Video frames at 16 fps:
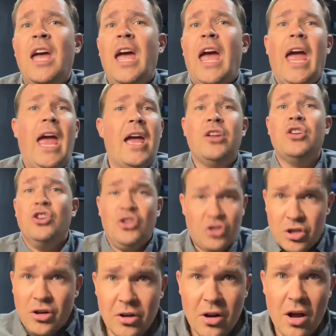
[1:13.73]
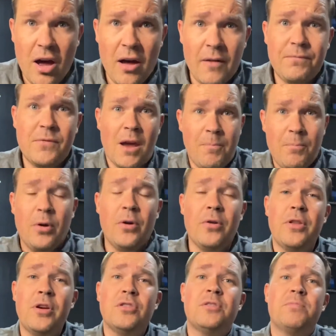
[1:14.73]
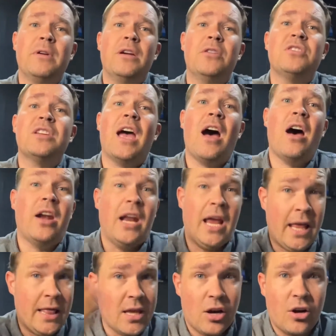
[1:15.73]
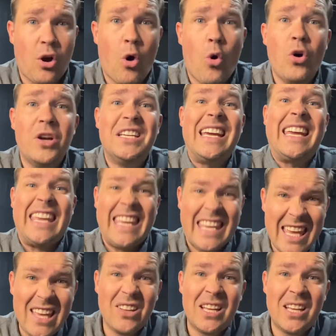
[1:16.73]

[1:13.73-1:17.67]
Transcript: And sure enough, they pull their spears out and they're going to kill